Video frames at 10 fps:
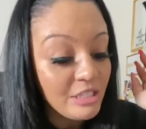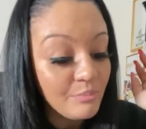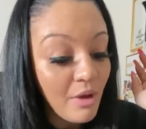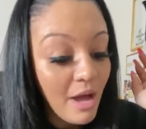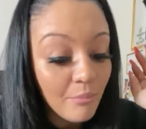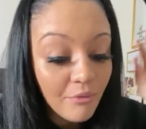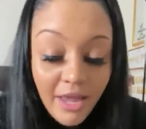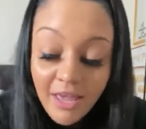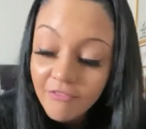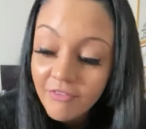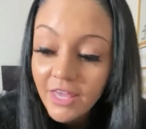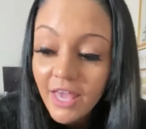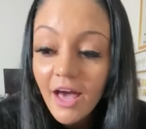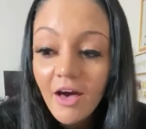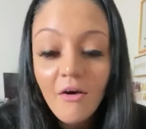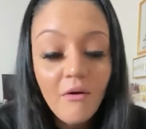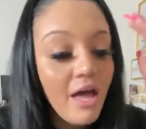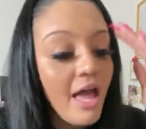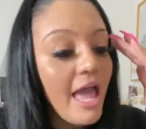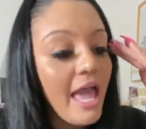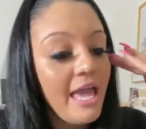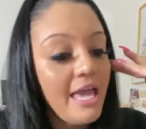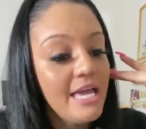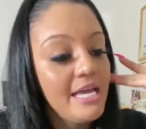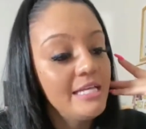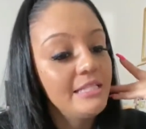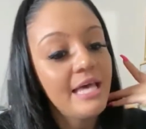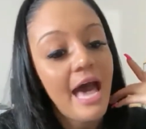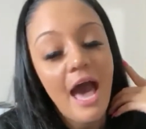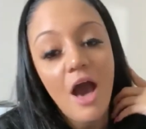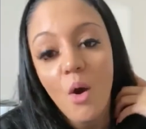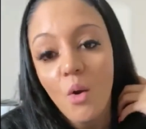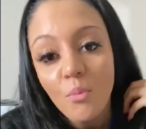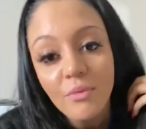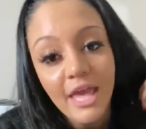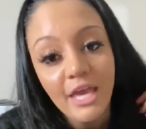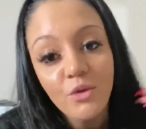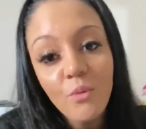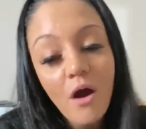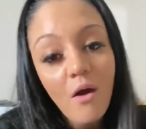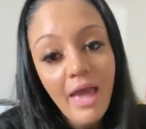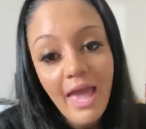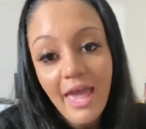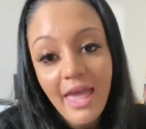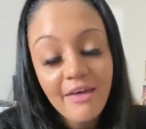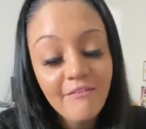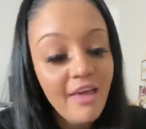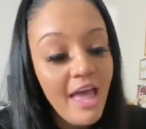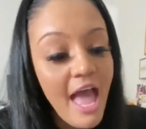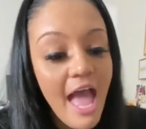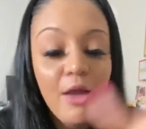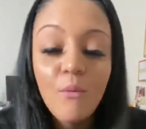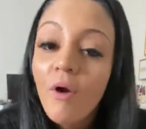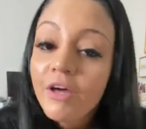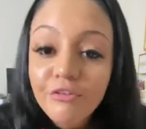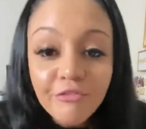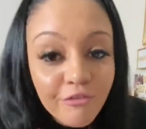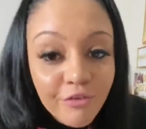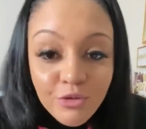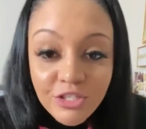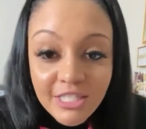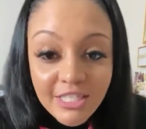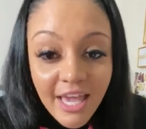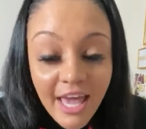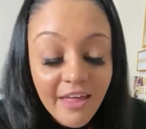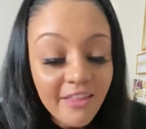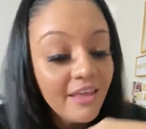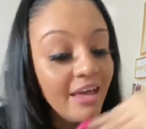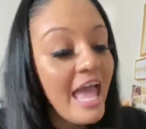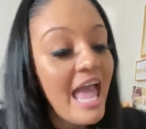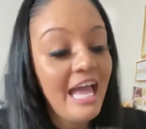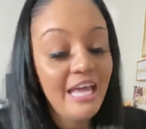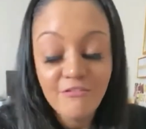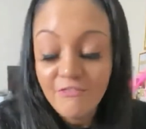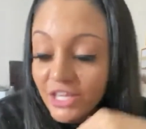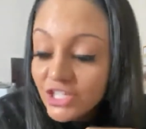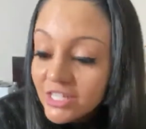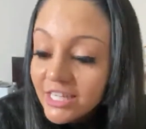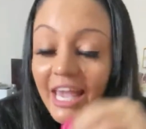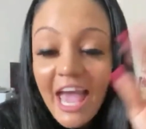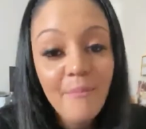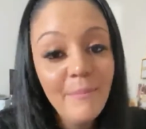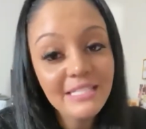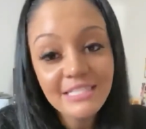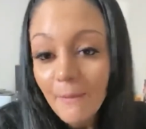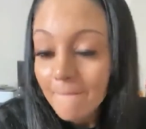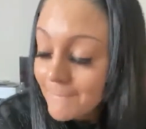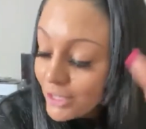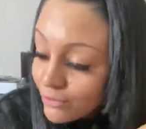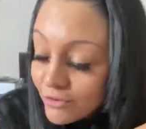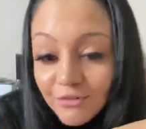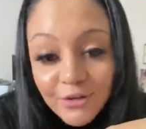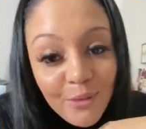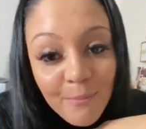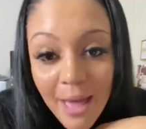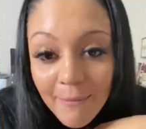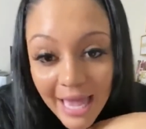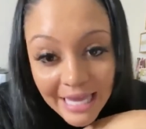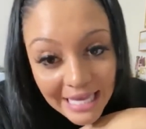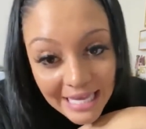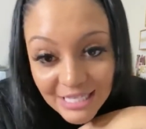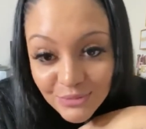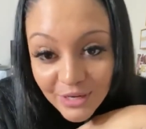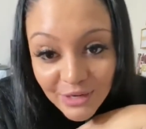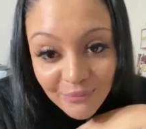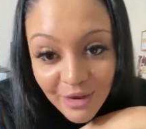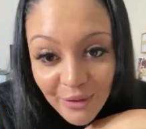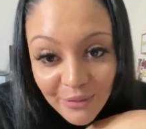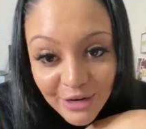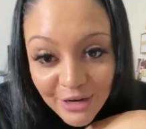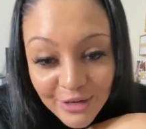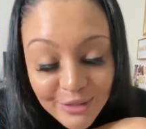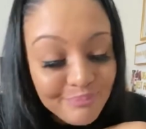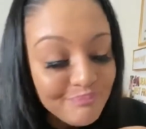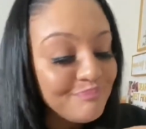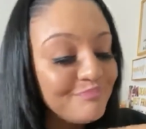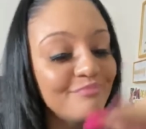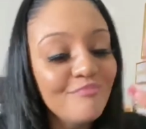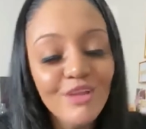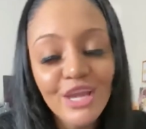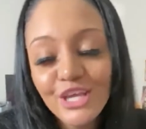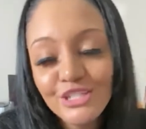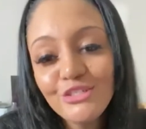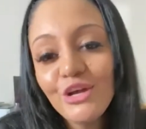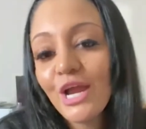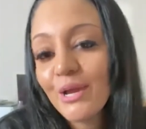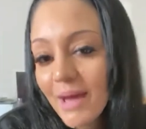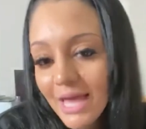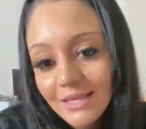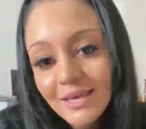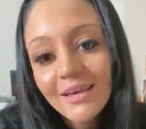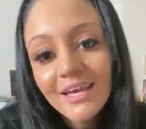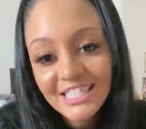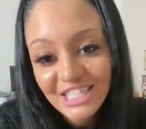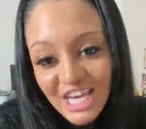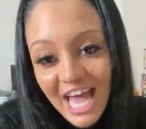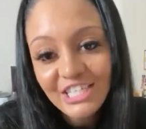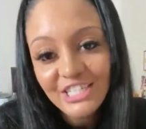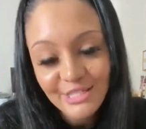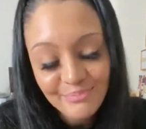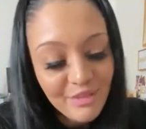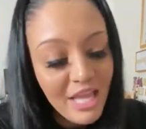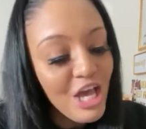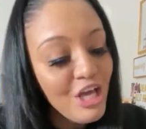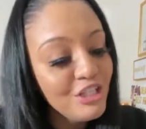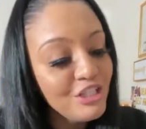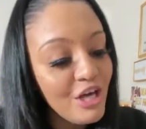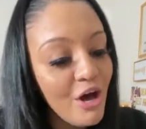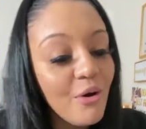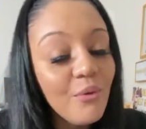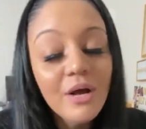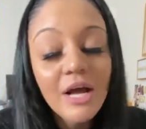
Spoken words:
I'm praying for y'all, and I hope that you all have a wonderful future together and eventually have me some beautiful little baby kids running around here. Cause you know, everybody love cousin Chachi. So